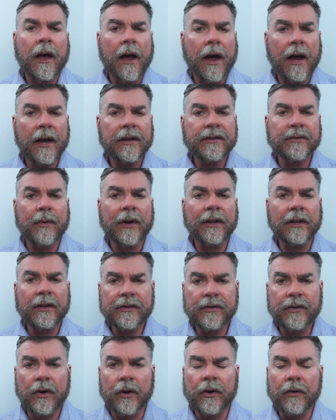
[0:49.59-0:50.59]
as well as
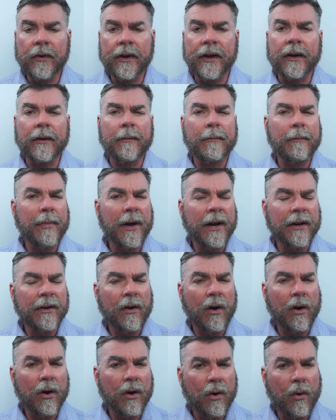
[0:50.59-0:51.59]
gonorrhea, but
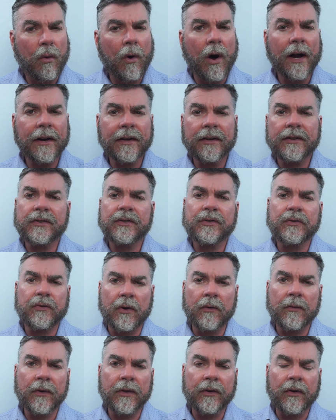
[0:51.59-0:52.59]
not quite as
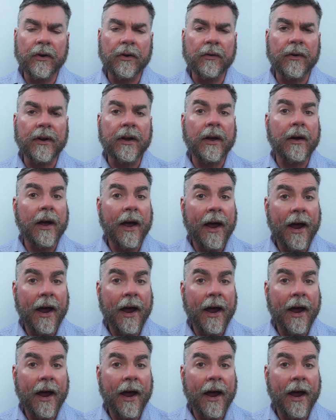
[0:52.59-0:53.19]
strong with gonorrhea.